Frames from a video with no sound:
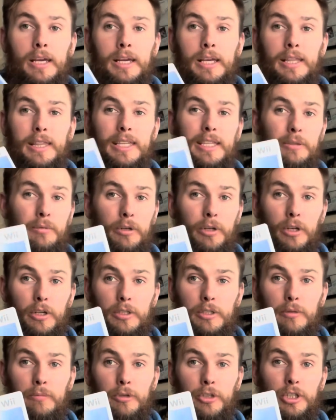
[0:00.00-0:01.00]
This one not so
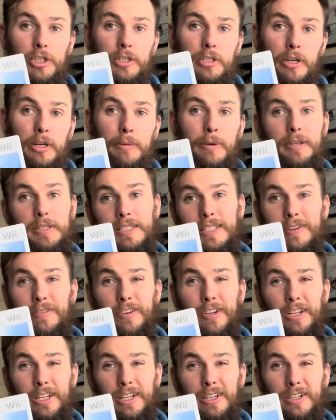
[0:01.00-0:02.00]
much, it's only about
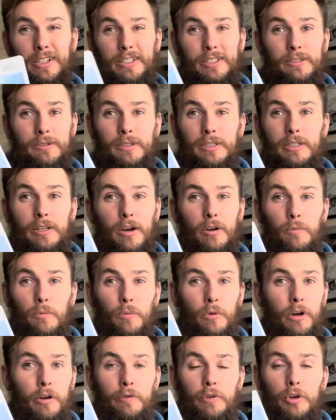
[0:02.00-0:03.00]
$7.99, so it's not
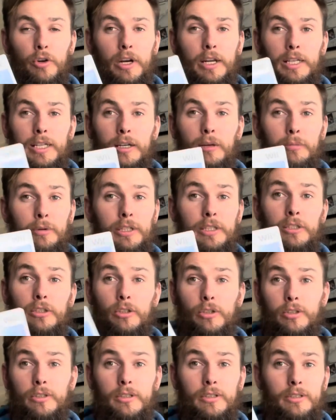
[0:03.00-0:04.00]
worth a great deal, but it
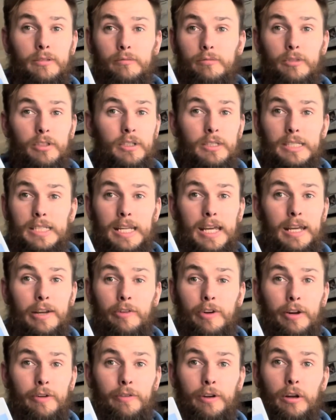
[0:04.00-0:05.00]
doesn't stay
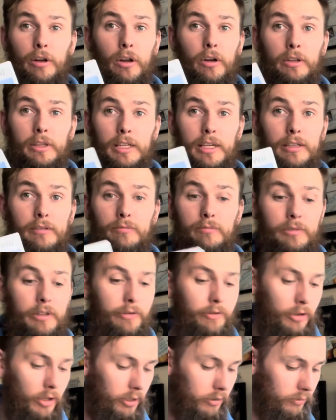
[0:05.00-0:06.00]
around very long. They
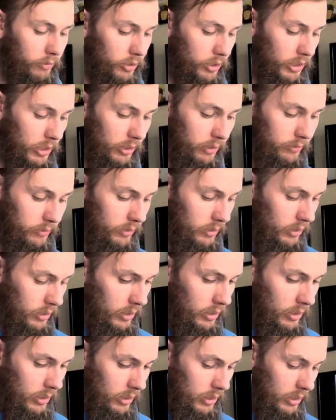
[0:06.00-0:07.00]
fly off the shelves.
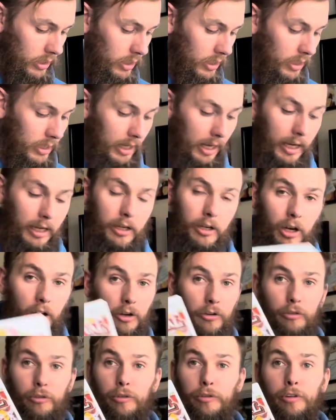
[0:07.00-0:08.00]
And
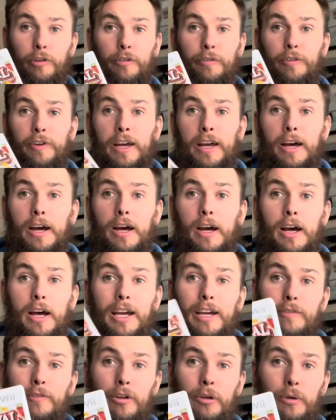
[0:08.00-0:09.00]
Carnival Fun Fair, I
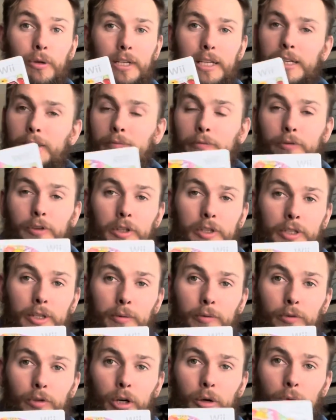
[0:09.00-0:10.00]
have no idea. First time I've
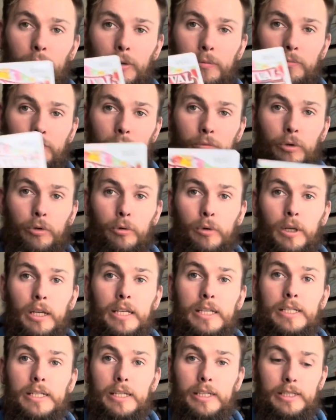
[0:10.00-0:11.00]
got one, we will
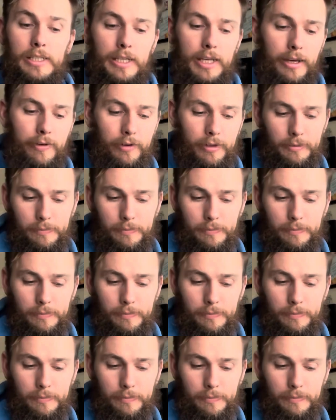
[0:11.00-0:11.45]
list it together.